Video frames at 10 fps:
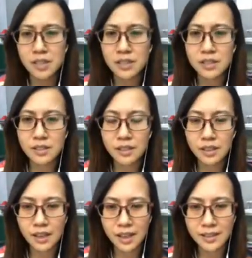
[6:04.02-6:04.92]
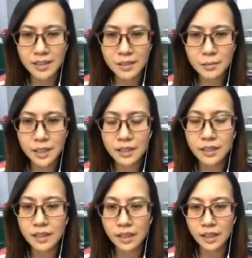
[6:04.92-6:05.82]
it's a little bit
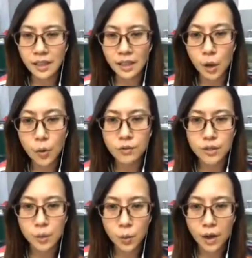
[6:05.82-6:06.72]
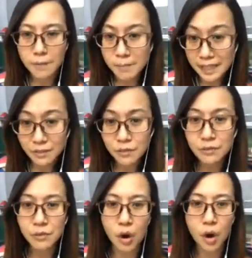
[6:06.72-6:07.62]
overwhelming
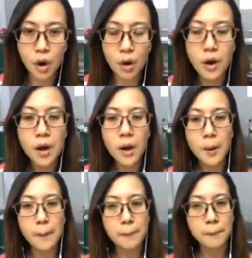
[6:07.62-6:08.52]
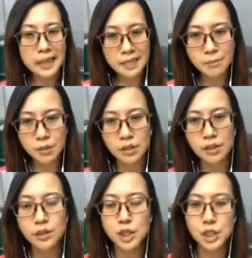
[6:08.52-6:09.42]
for
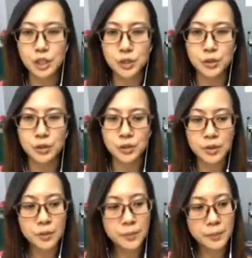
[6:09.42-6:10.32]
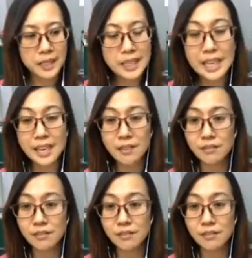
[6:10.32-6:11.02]
people to give